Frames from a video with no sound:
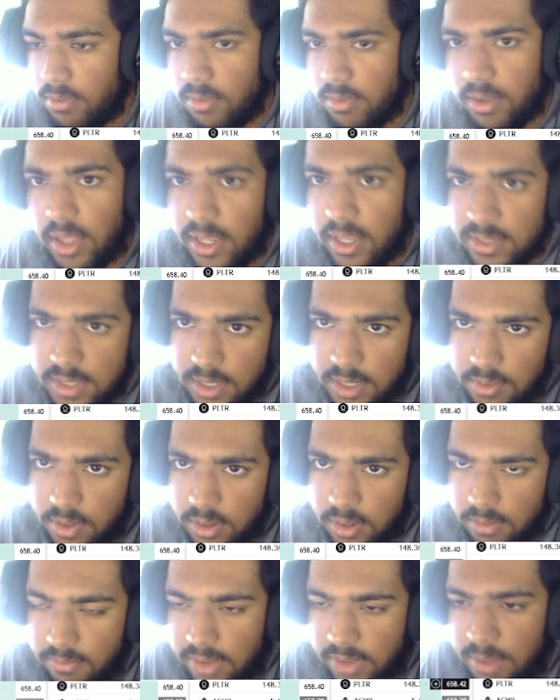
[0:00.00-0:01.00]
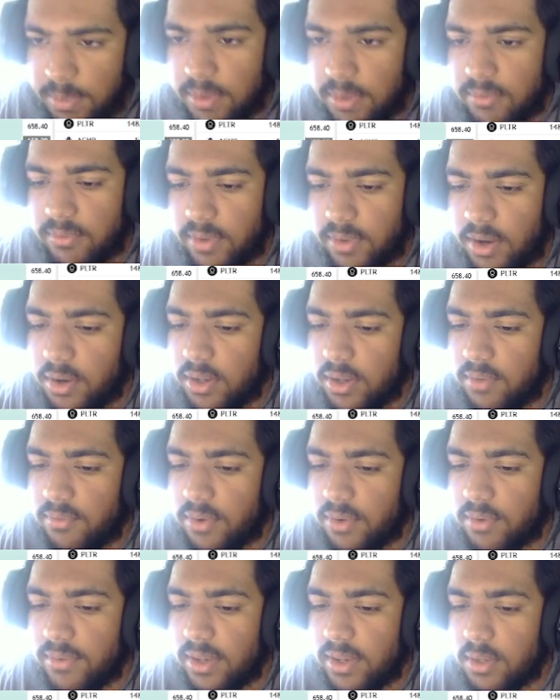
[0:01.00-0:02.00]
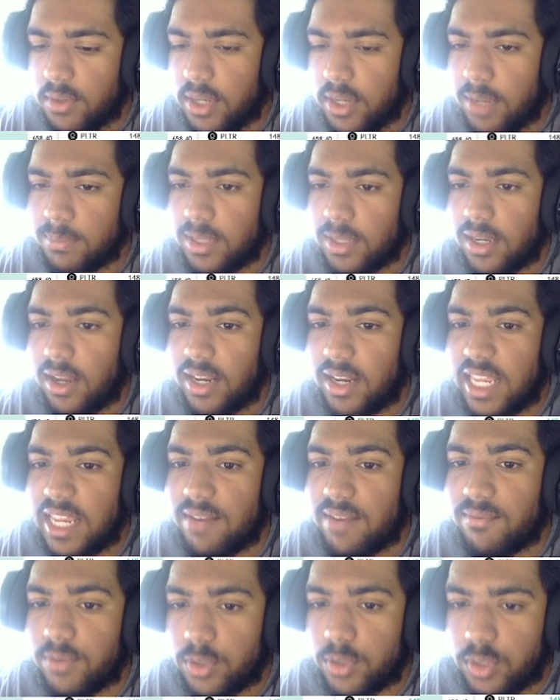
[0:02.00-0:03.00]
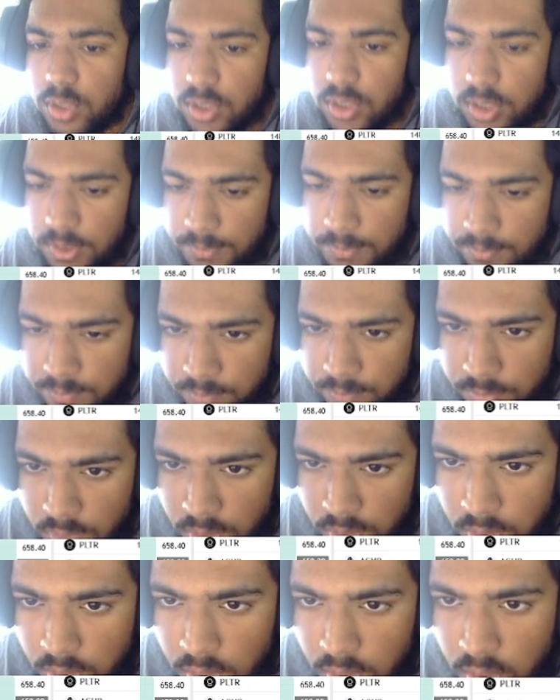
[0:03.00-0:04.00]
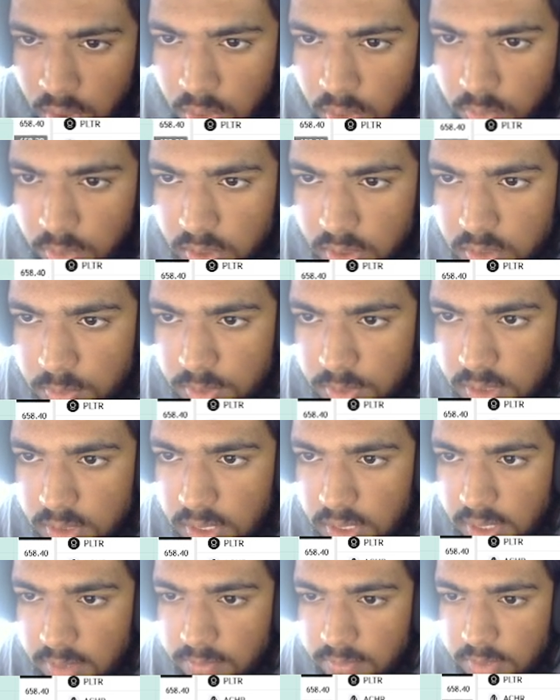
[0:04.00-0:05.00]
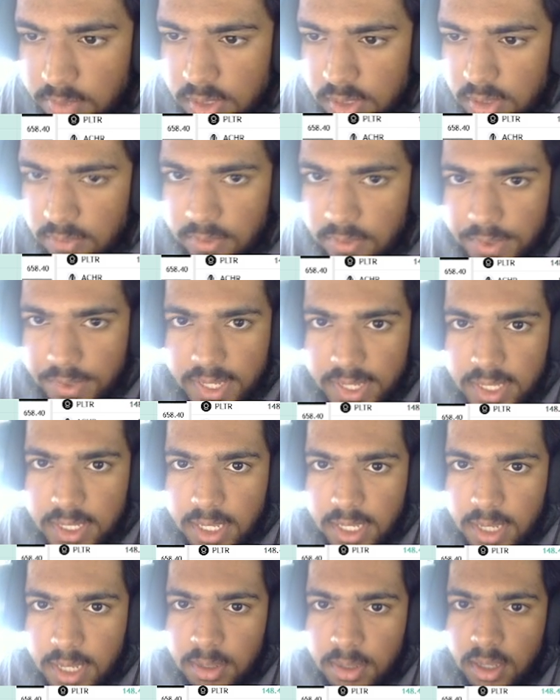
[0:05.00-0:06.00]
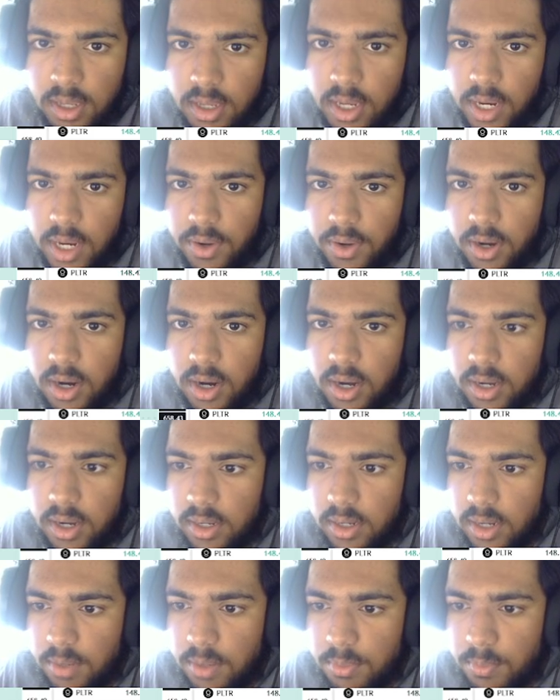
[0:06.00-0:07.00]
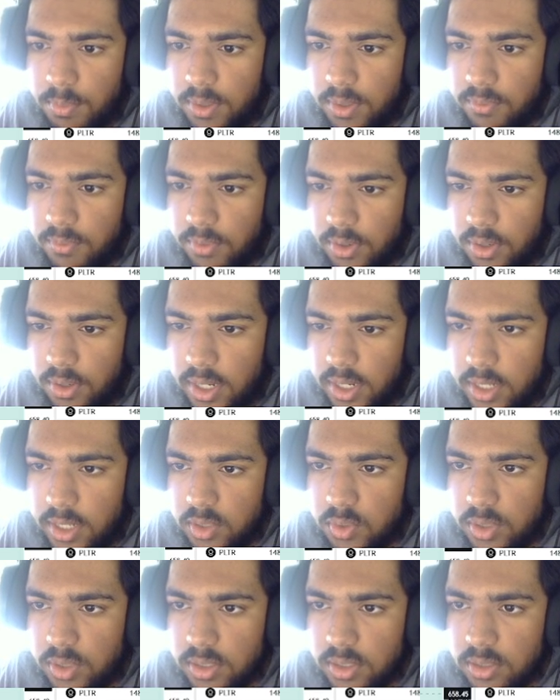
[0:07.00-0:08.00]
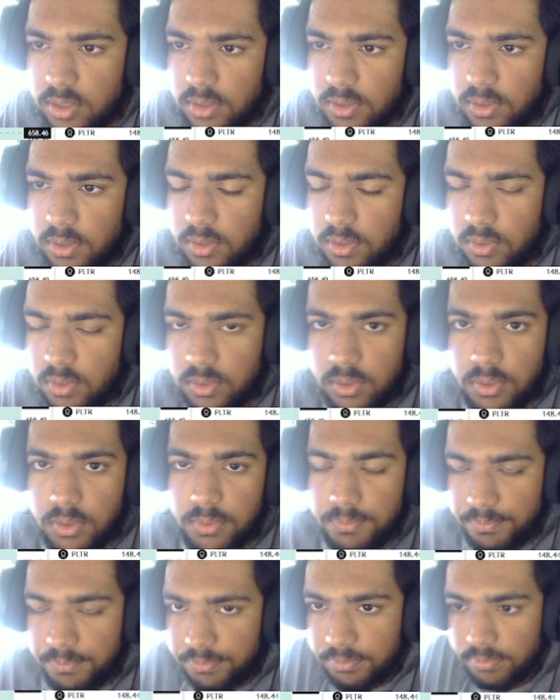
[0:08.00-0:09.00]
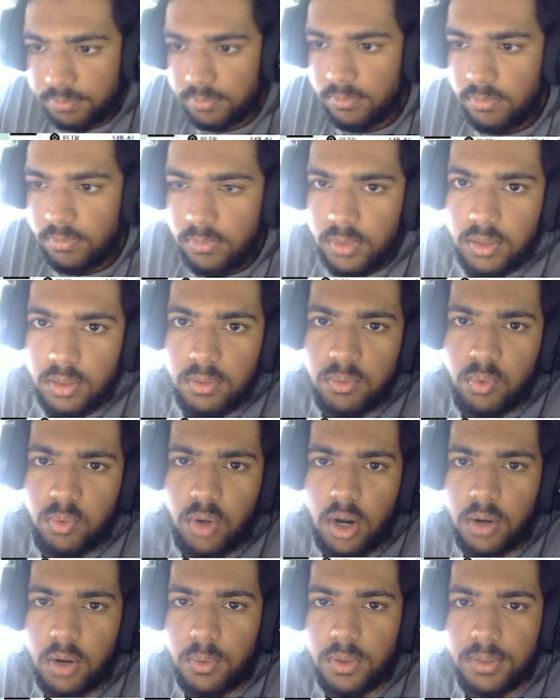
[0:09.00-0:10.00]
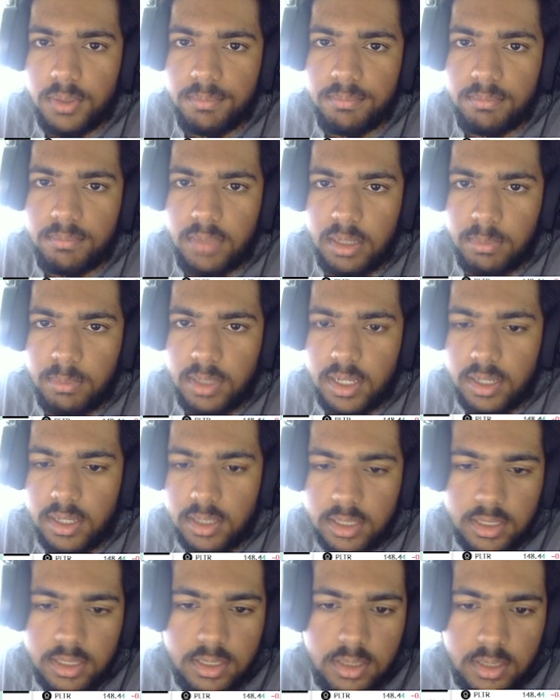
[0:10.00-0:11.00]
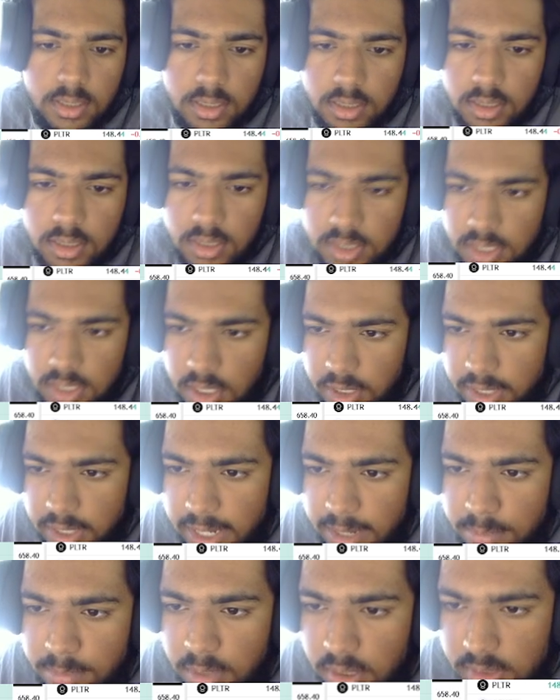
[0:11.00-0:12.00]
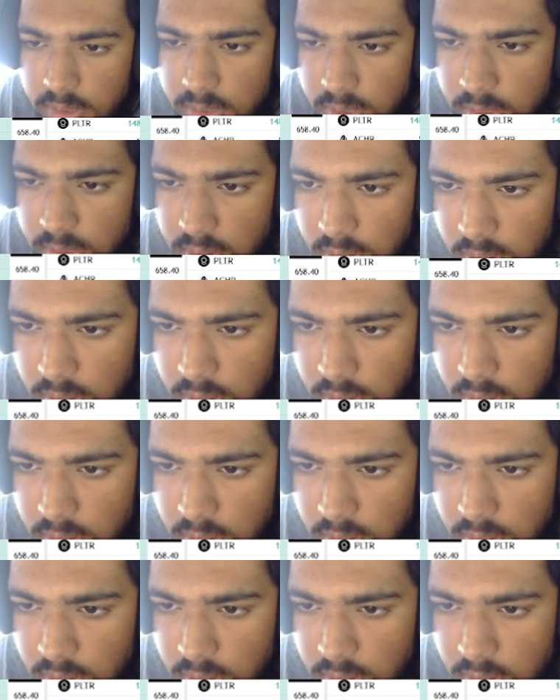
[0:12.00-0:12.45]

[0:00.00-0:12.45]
I stand corrected. 5 minute fair value gap that got inversed. Right, so we see the inversion of the fair value gap. And all right, now we're waiting for good entries. So, wrong one, my bad. Let's get our GAN box in.